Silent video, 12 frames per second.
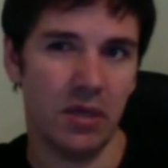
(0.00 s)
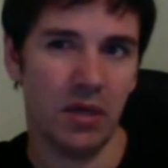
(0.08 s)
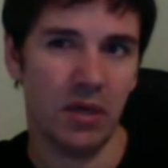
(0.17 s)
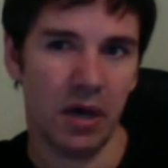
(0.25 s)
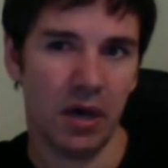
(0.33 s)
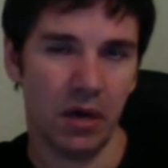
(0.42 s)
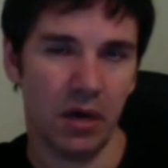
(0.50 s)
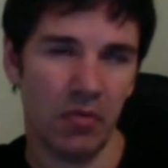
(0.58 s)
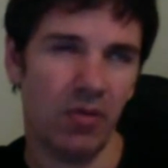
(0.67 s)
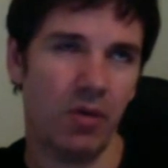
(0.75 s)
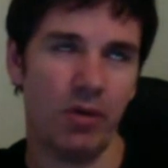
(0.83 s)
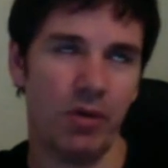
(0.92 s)
well,
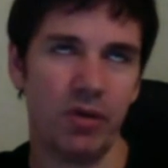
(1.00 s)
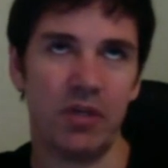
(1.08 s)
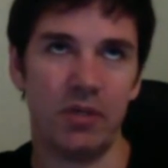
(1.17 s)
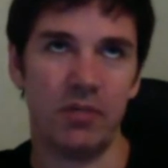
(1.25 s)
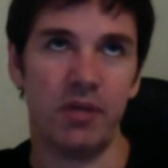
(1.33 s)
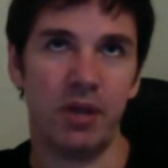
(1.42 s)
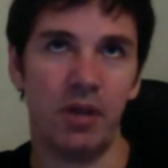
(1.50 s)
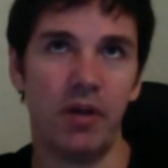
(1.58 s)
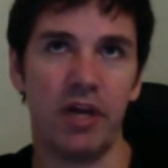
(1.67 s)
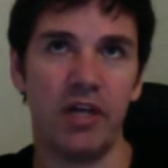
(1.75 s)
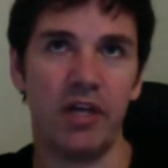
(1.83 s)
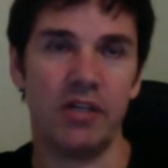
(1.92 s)
not in most cases, but in a lot
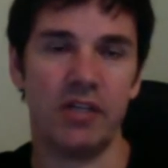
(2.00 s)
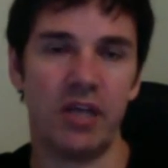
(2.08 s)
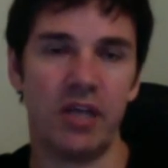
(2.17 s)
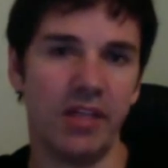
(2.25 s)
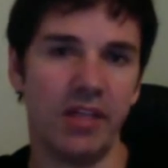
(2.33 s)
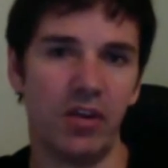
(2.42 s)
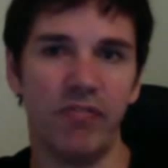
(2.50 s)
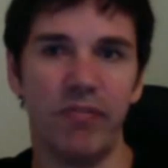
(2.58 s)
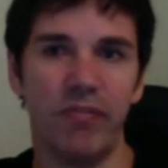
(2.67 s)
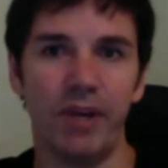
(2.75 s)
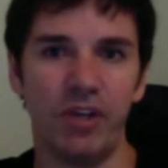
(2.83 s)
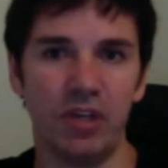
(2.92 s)
of cases, they let the
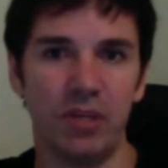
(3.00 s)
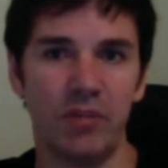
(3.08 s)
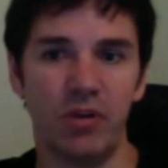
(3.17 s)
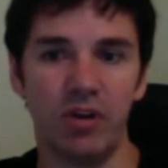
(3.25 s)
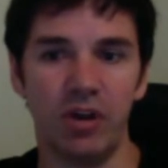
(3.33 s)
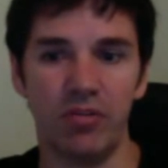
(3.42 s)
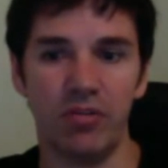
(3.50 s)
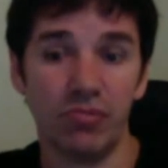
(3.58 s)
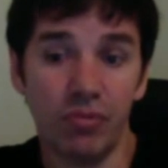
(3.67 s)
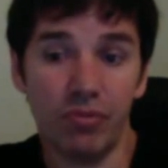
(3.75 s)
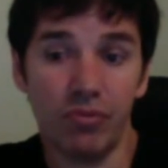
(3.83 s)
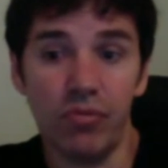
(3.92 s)
confirmation email go
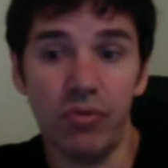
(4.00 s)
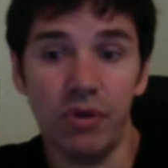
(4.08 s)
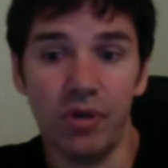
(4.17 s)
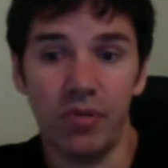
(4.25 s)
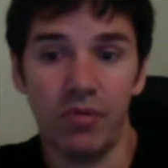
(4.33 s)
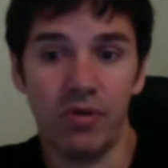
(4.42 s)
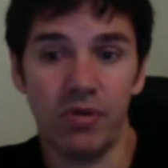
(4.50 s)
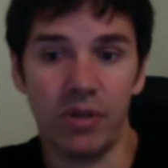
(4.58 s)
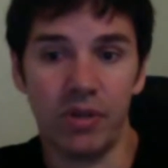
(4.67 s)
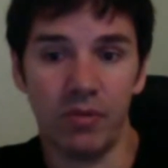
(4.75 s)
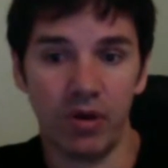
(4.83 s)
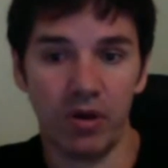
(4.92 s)
through, whereas they
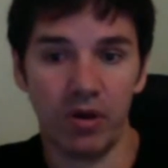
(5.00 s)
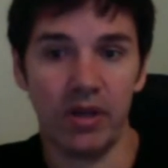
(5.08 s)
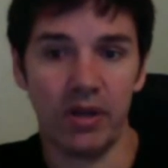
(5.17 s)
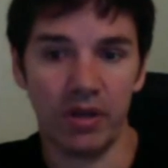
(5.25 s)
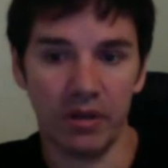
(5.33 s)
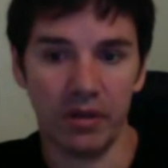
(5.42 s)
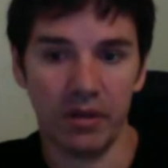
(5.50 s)
won't let